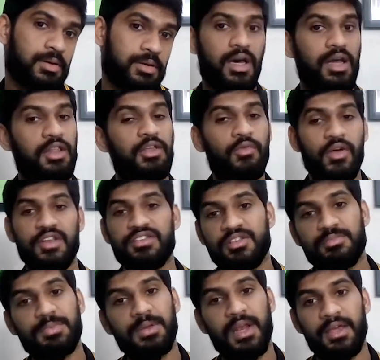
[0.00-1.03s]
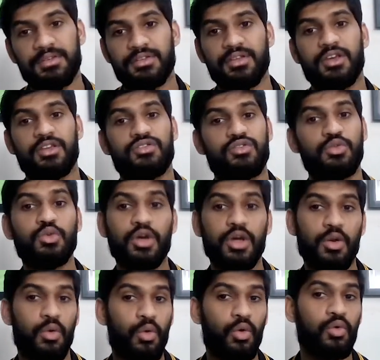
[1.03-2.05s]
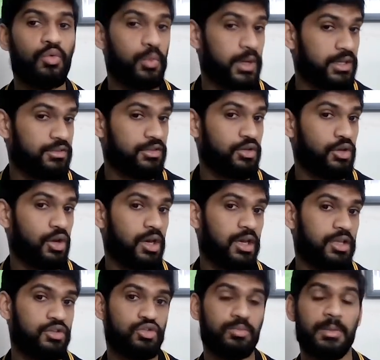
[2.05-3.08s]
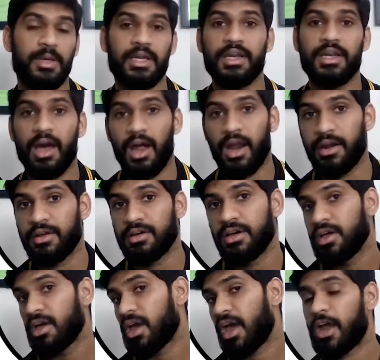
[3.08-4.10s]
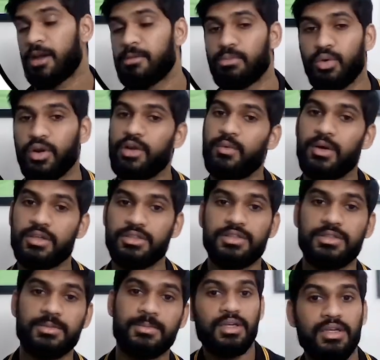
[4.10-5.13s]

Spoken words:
Another very simple exercise. You can hold weights in your hands to make it harder and more advanced.